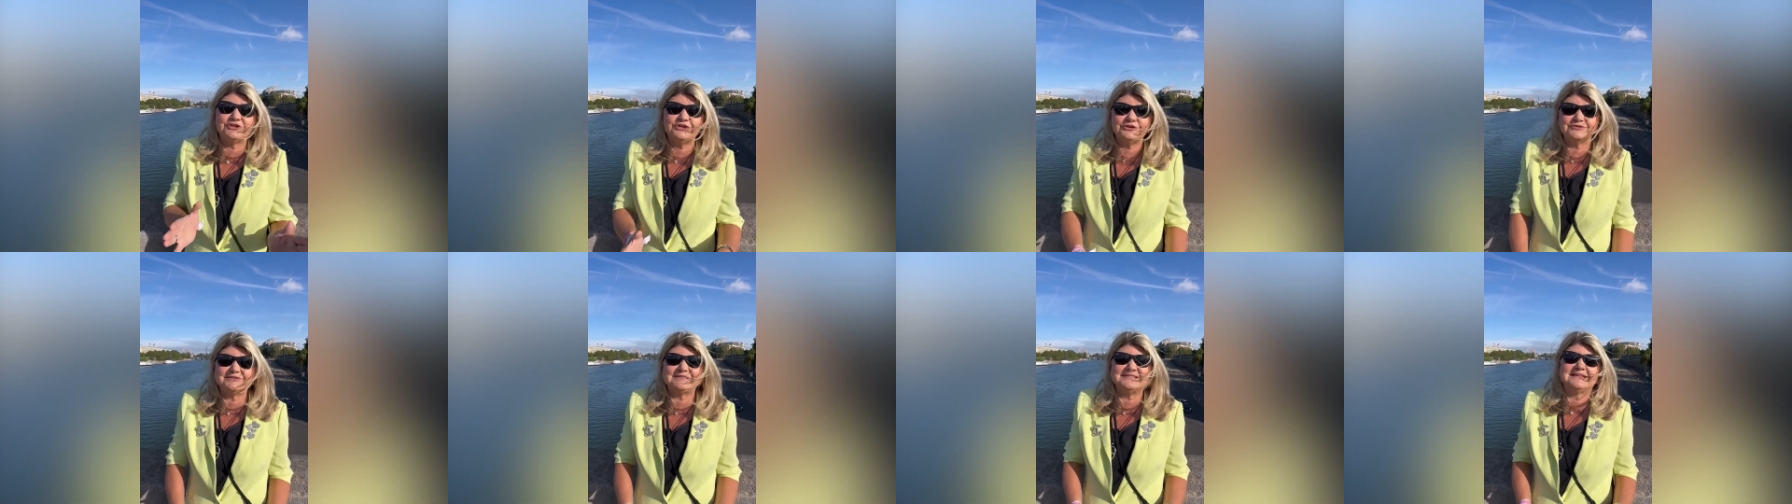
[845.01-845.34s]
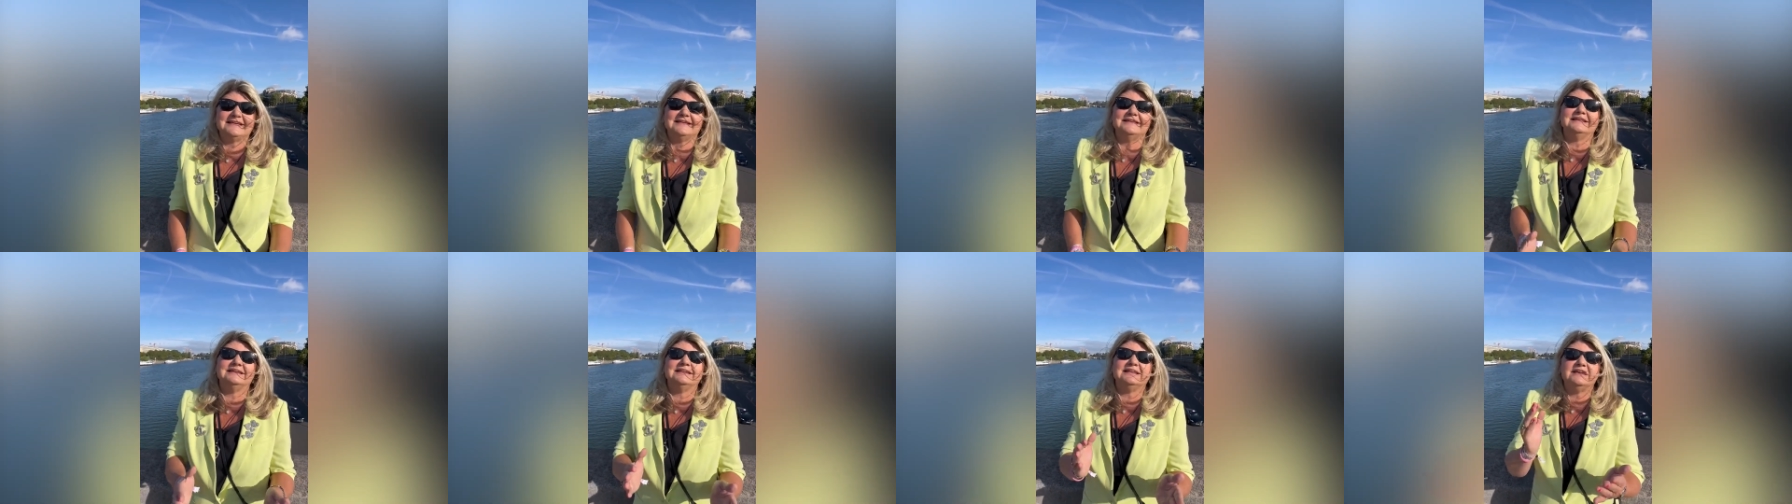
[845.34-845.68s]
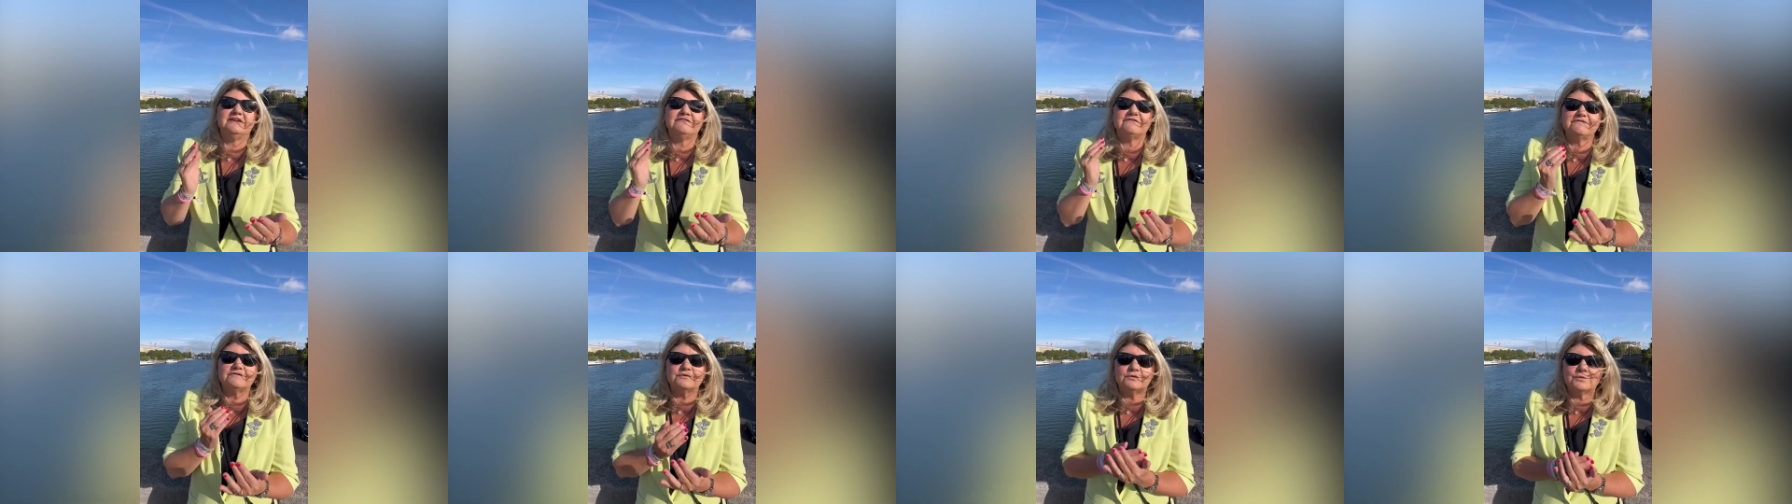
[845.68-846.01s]

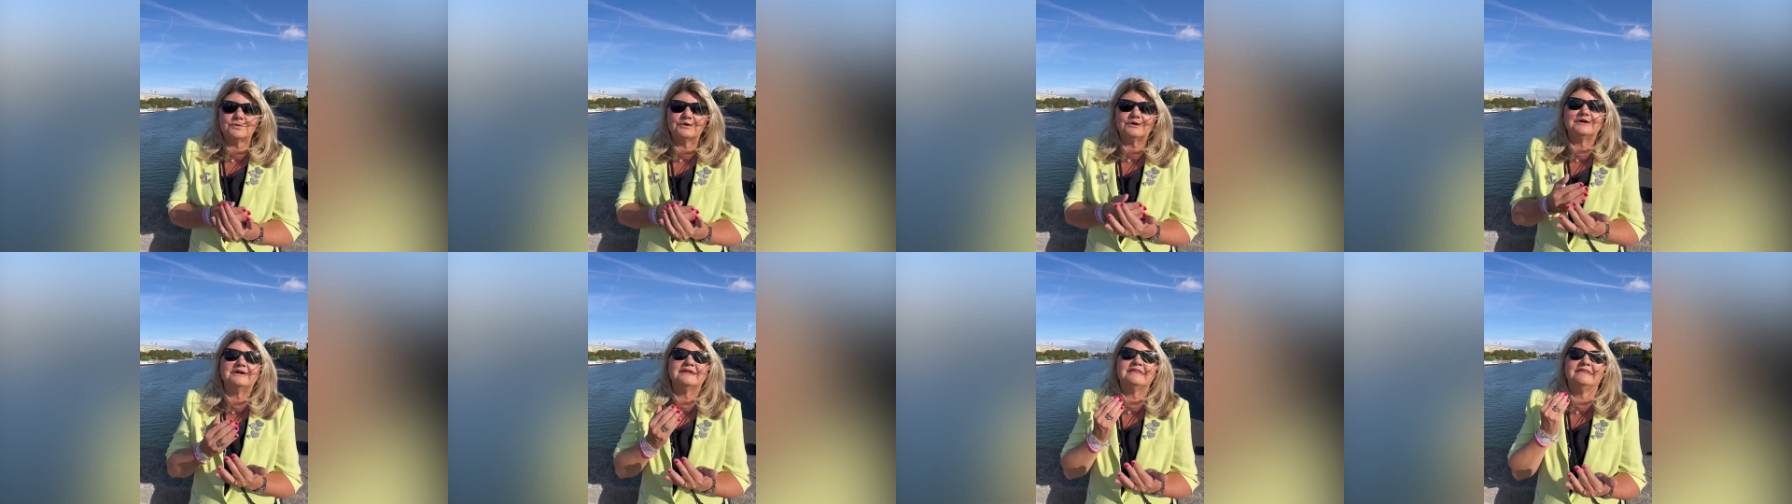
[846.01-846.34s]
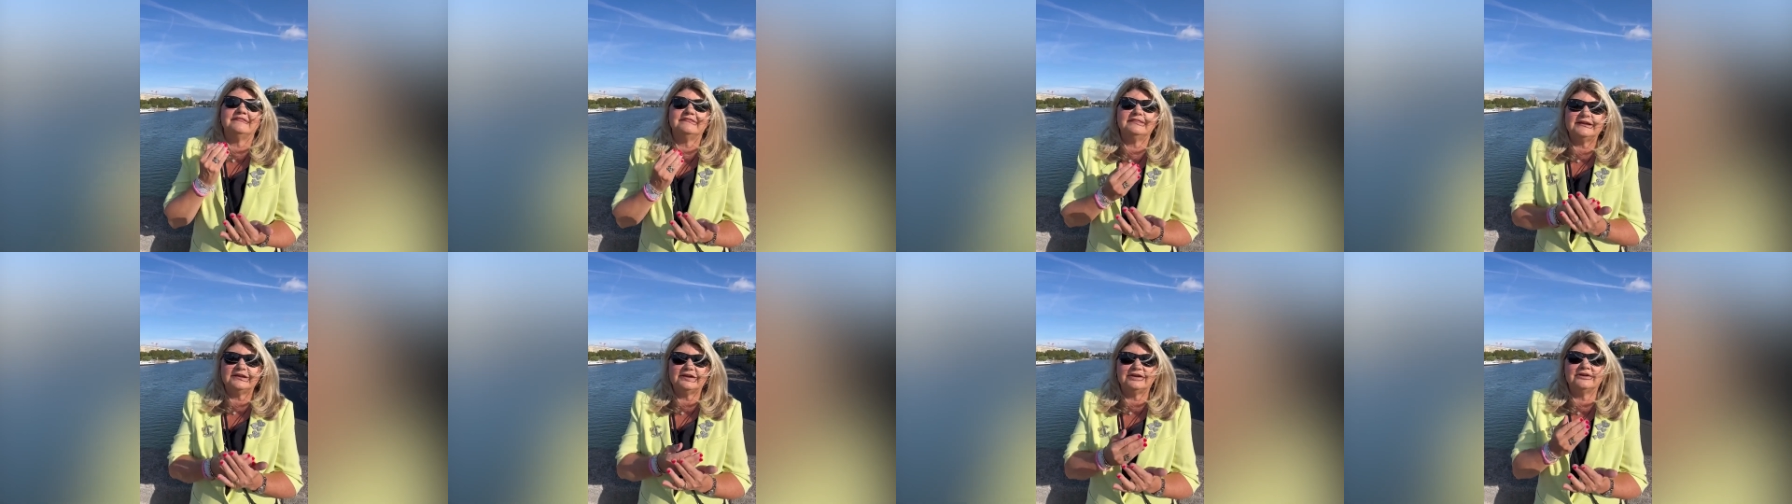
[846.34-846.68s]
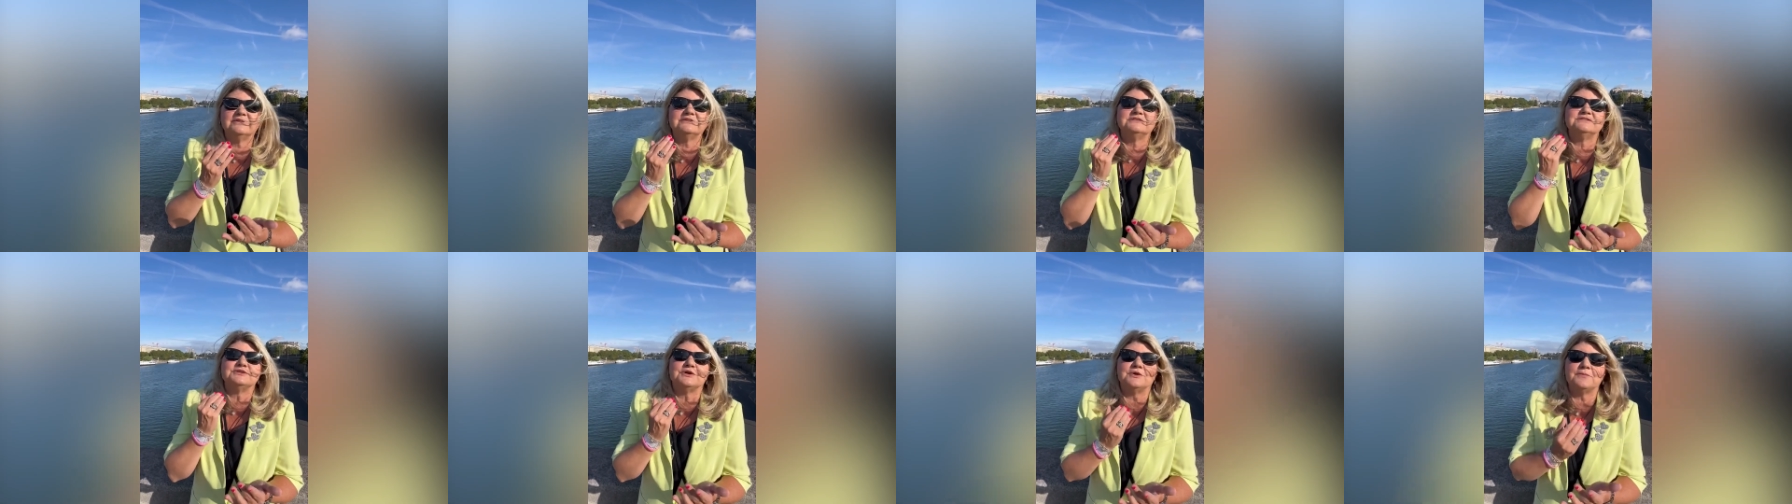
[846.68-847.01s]
utility for
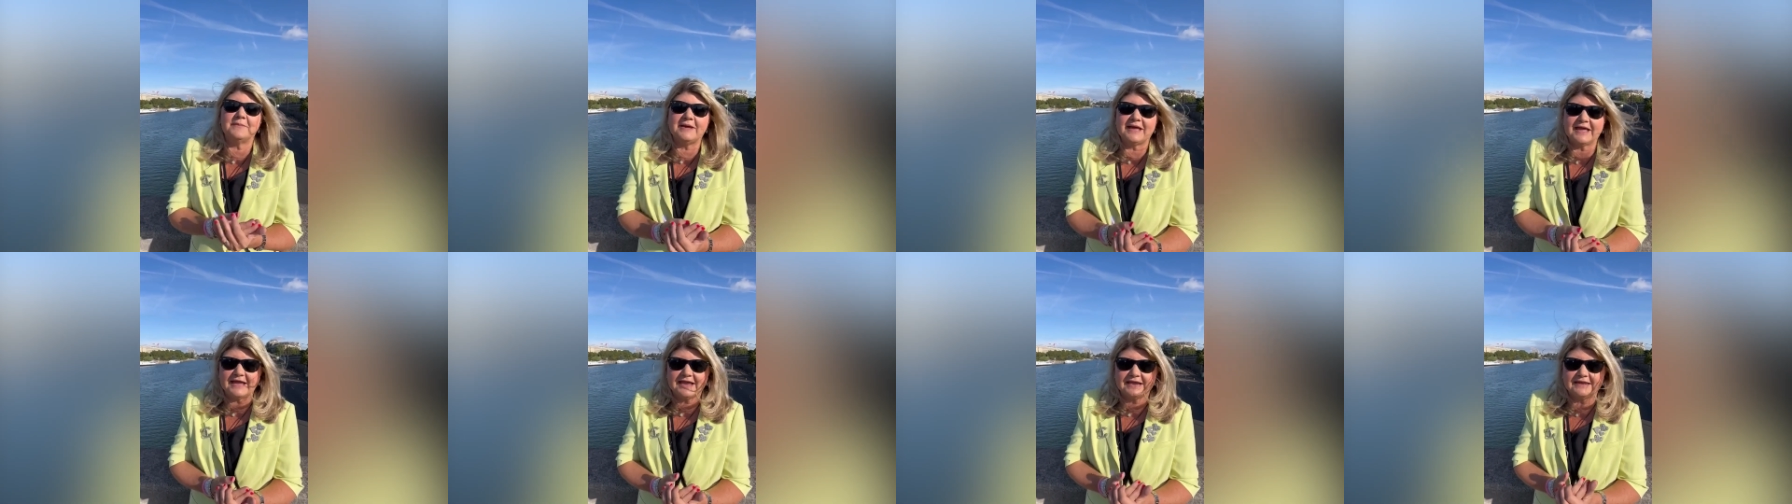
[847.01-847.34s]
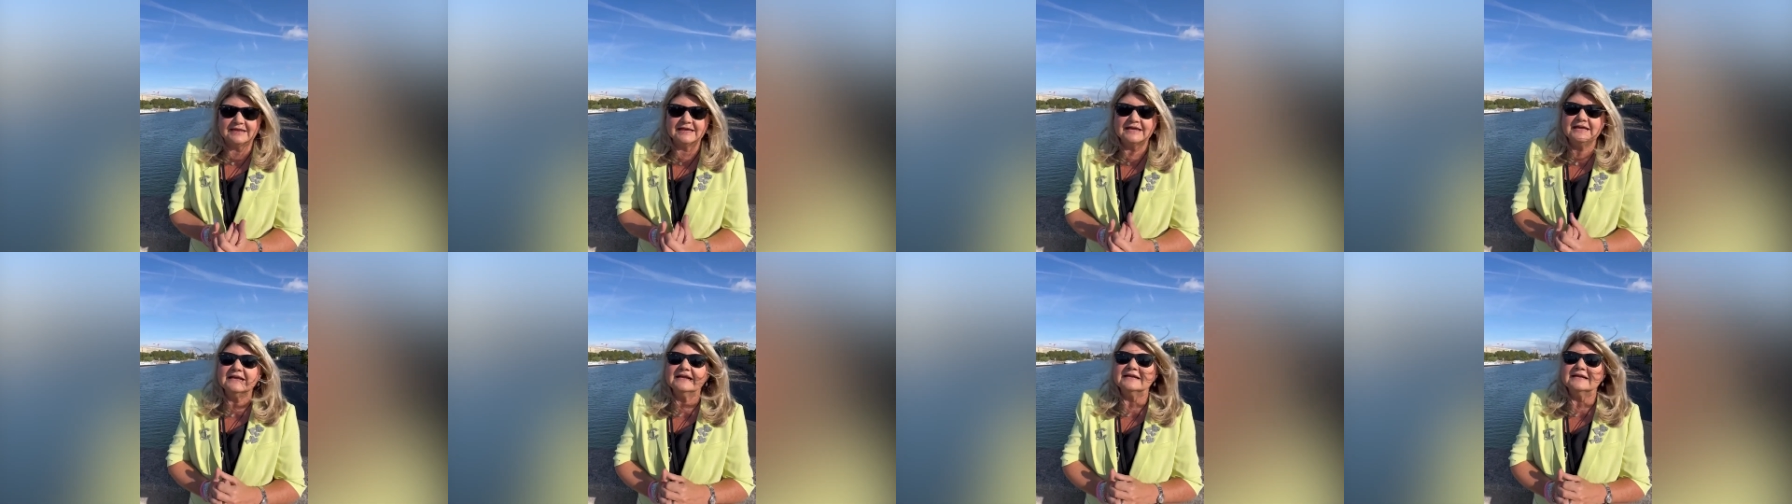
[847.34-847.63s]
their domain.